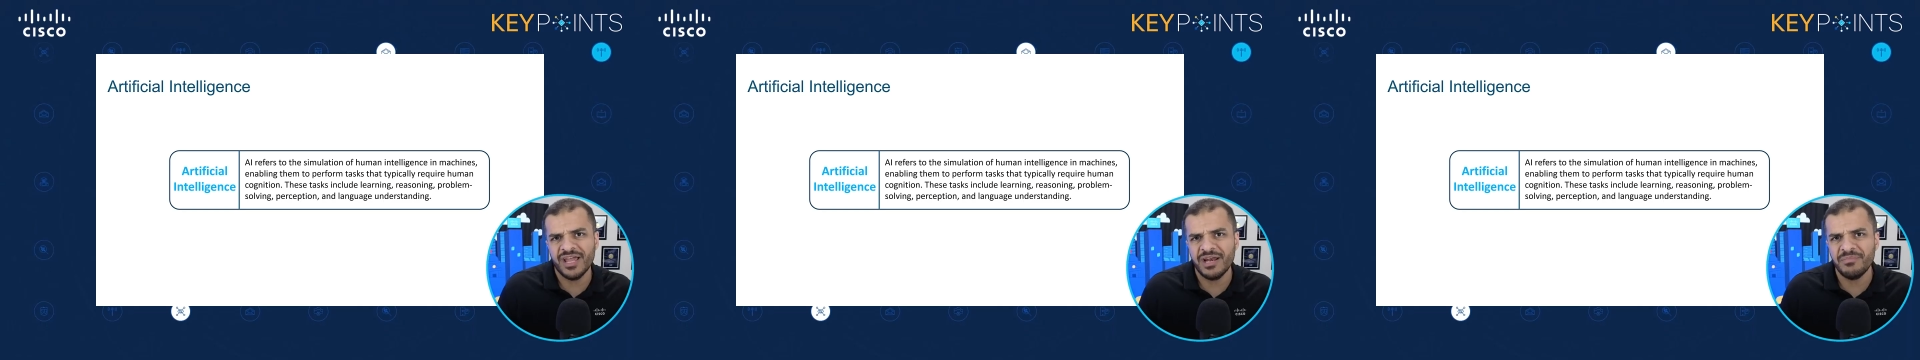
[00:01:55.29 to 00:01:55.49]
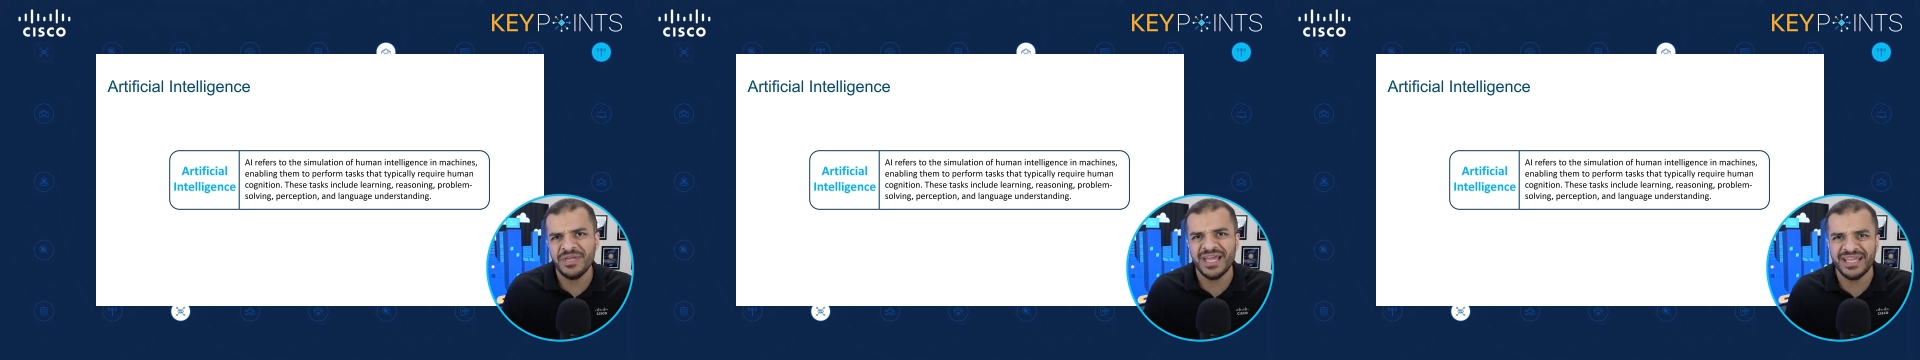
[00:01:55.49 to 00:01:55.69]
to
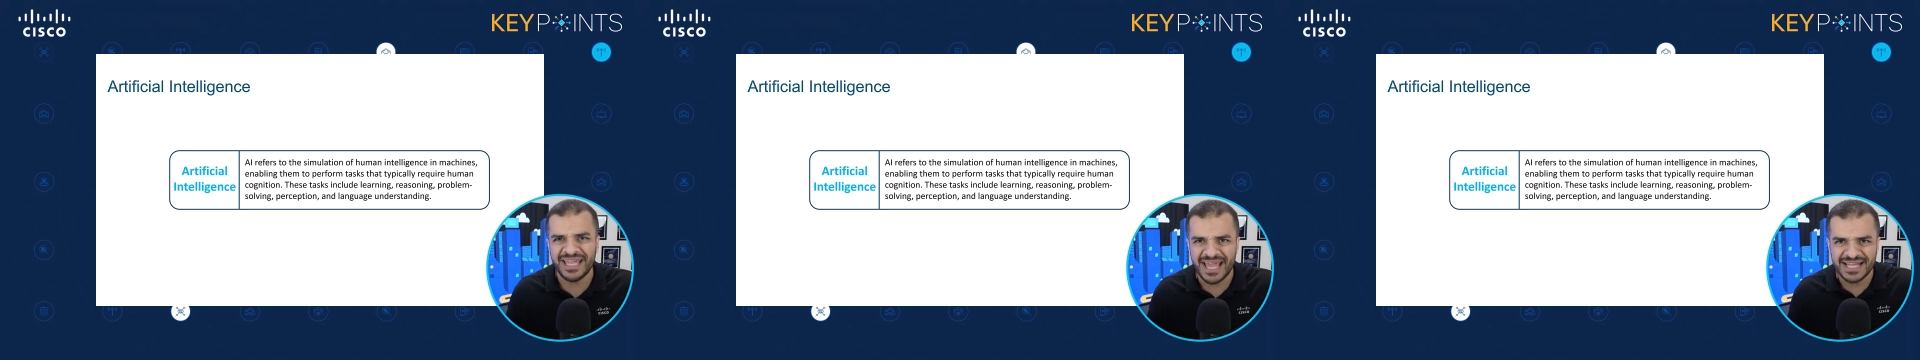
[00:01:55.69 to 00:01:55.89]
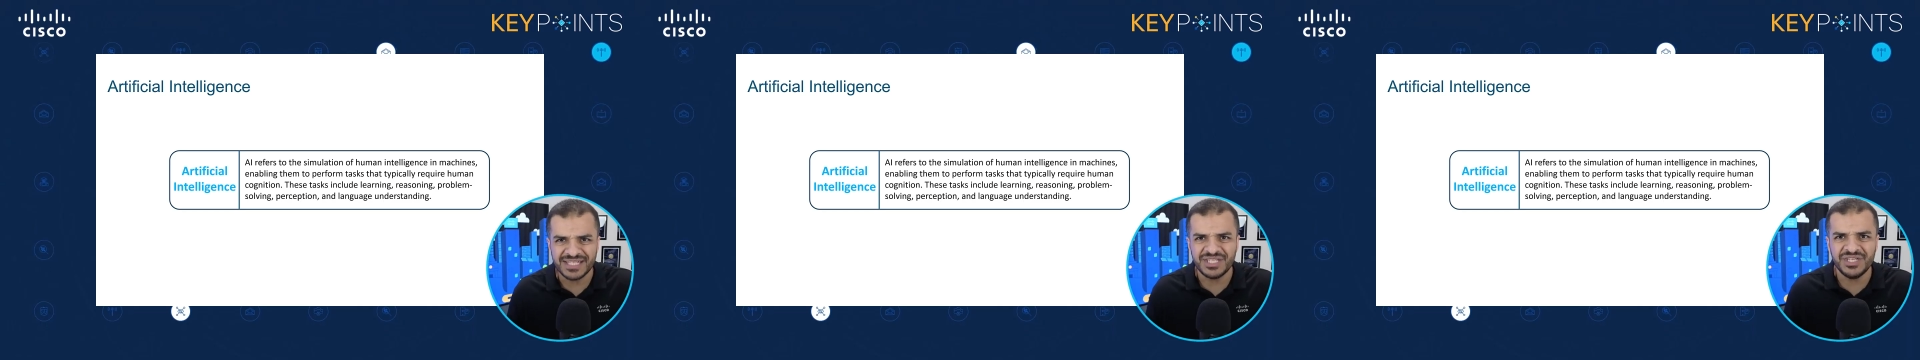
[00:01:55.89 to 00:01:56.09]
be
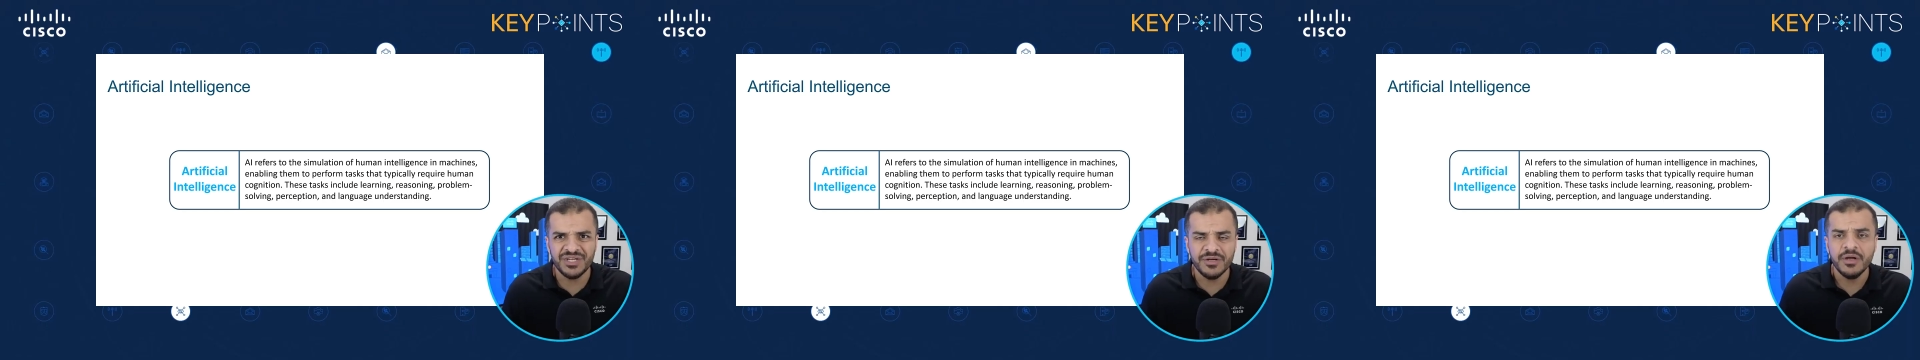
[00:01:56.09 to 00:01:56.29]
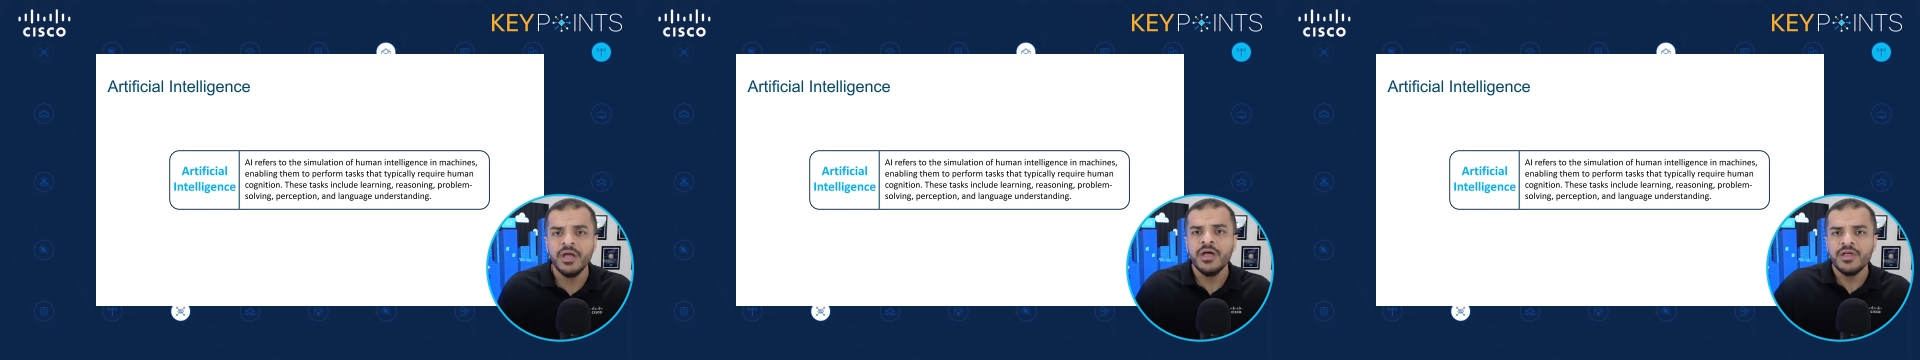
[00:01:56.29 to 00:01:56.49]
against you,
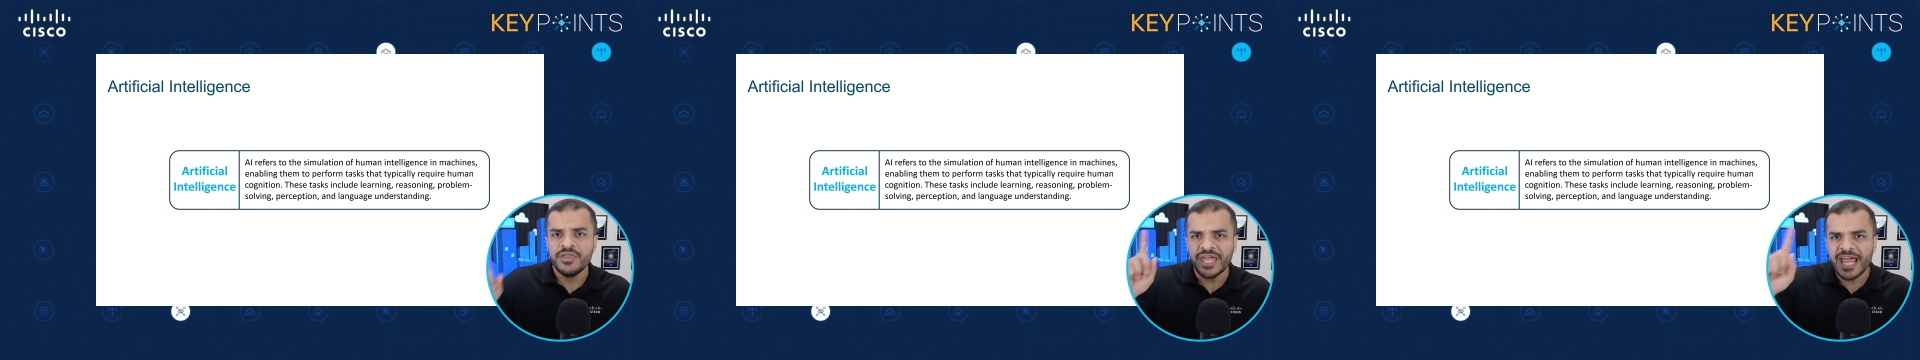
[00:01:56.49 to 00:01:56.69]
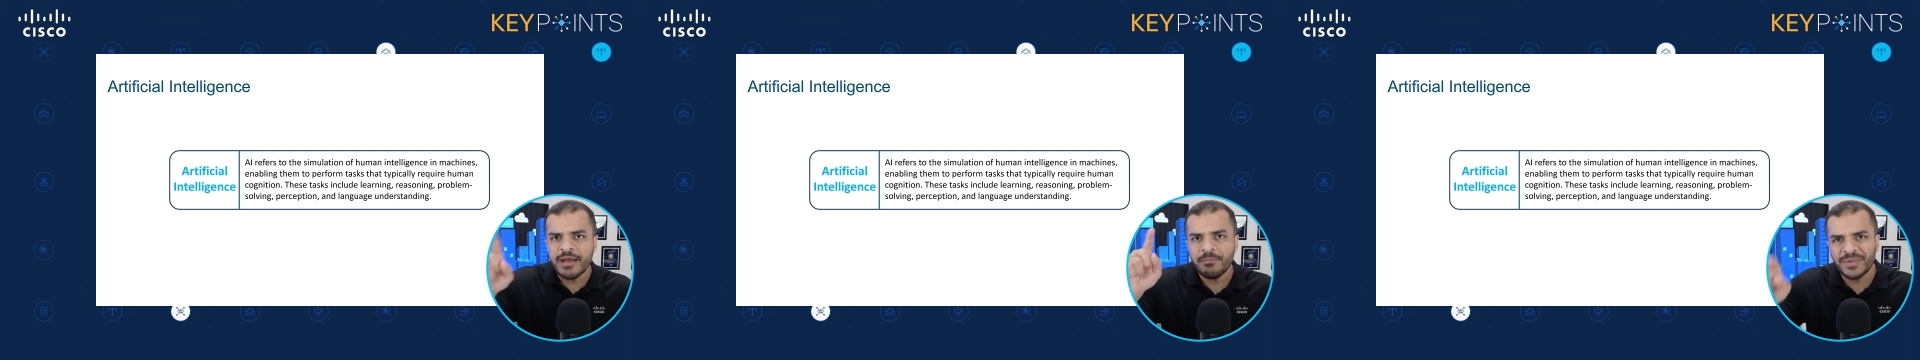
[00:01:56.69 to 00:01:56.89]
they
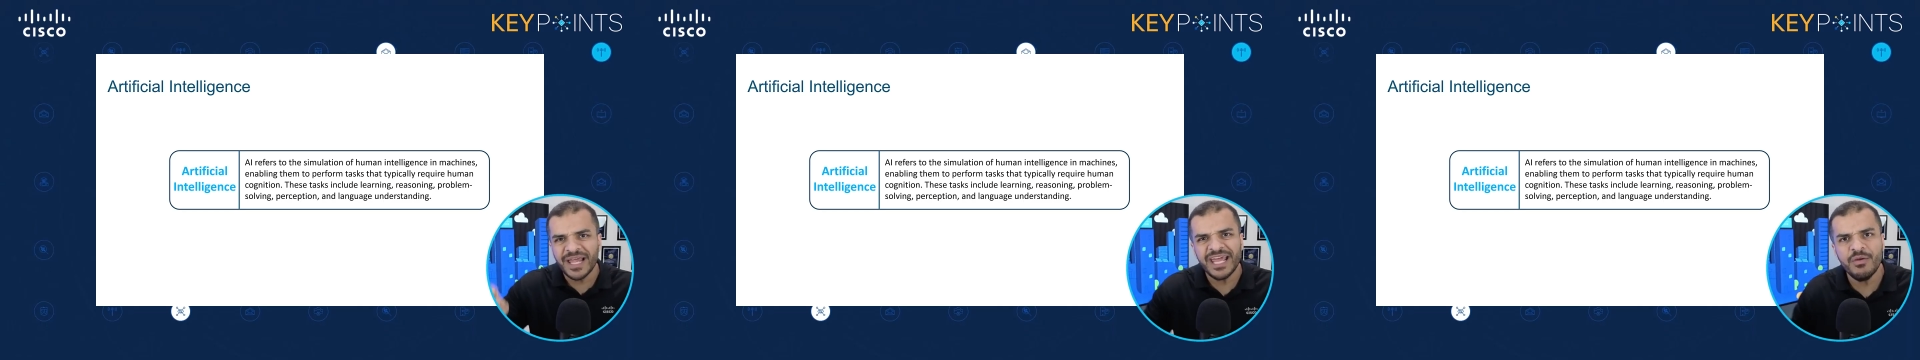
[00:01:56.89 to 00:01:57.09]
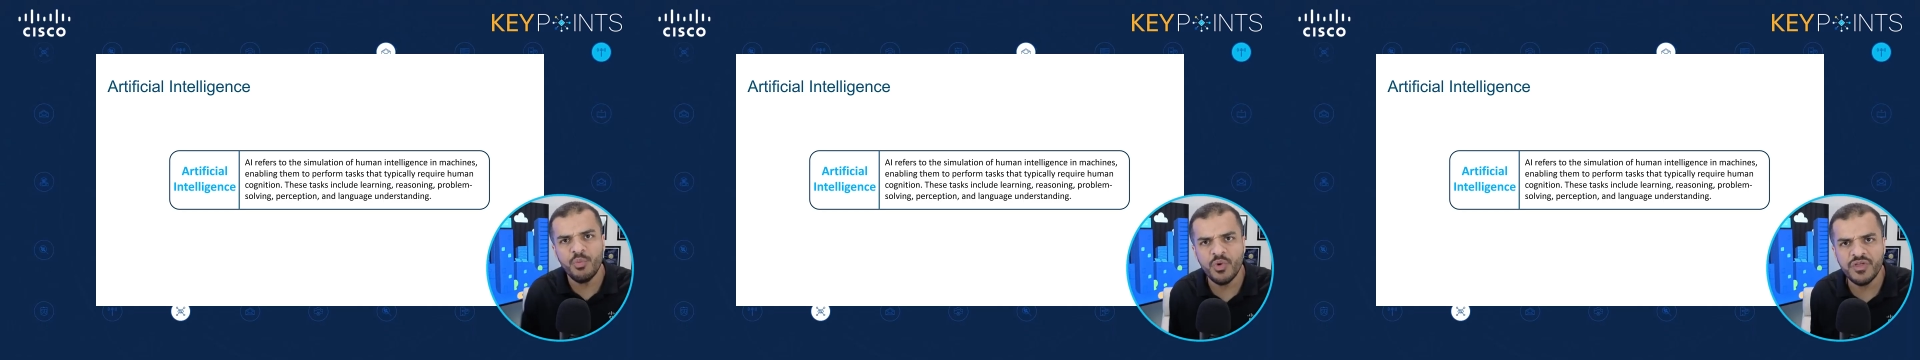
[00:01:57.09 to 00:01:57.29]
can play
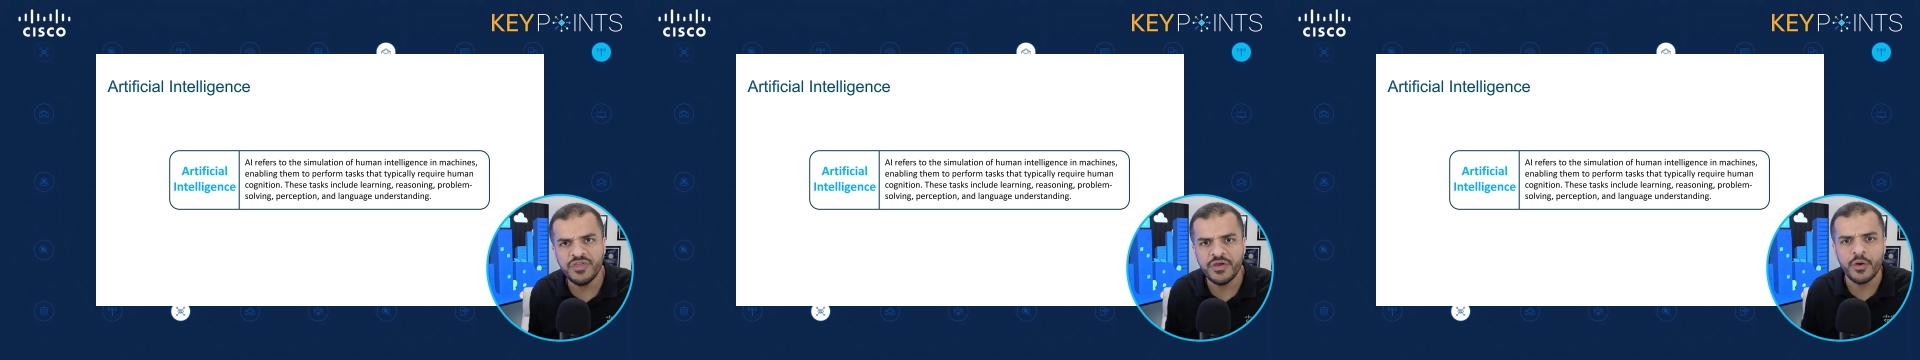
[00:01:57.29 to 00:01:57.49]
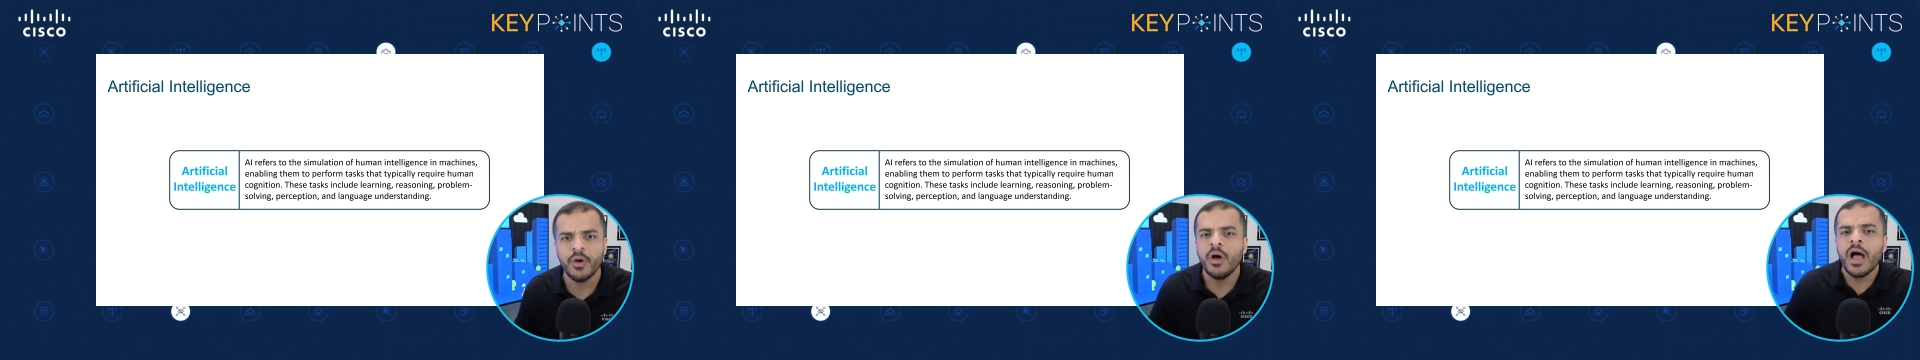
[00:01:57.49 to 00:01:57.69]
with you.